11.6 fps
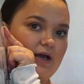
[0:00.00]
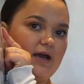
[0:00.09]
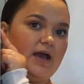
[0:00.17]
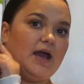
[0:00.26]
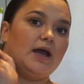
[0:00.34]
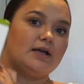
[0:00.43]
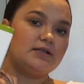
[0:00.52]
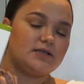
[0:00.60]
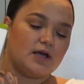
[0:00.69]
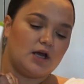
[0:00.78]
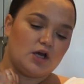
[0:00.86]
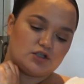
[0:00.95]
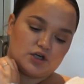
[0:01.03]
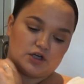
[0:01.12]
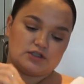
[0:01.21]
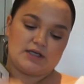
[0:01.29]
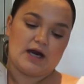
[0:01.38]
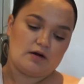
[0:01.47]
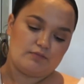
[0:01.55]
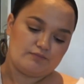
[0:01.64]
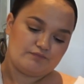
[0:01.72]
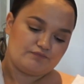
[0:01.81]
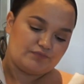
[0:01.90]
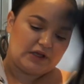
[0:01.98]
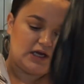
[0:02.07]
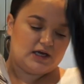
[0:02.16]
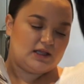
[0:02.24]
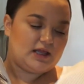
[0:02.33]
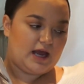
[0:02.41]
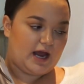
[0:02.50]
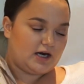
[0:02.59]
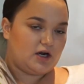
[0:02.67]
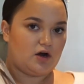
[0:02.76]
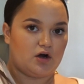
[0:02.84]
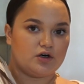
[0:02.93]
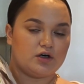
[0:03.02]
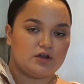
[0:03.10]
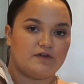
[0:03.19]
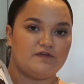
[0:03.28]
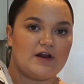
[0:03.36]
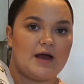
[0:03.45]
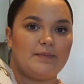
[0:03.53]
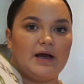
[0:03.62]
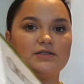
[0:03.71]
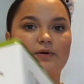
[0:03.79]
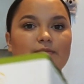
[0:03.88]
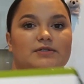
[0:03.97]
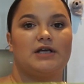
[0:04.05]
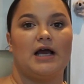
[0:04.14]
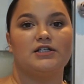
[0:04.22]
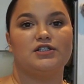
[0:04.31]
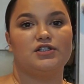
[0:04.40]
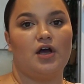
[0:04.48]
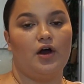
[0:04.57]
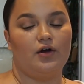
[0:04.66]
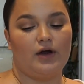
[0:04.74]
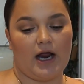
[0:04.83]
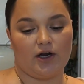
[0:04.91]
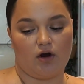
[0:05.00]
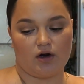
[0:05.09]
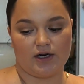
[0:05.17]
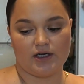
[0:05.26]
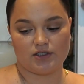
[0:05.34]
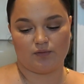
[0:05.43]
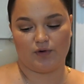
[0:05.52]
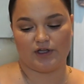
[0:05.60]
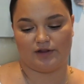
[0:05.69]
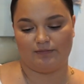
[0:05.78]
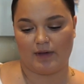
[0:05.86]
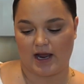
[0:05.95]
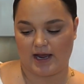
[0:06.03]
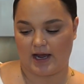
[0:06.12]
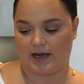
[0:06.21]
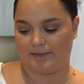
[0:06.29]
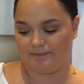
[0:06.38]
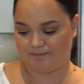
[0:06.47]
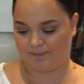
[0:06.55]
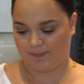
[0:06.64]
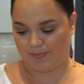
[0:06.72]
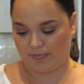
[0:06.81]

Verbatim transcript: here. And turns out they had it on the Flybuys website. So I got it with my um,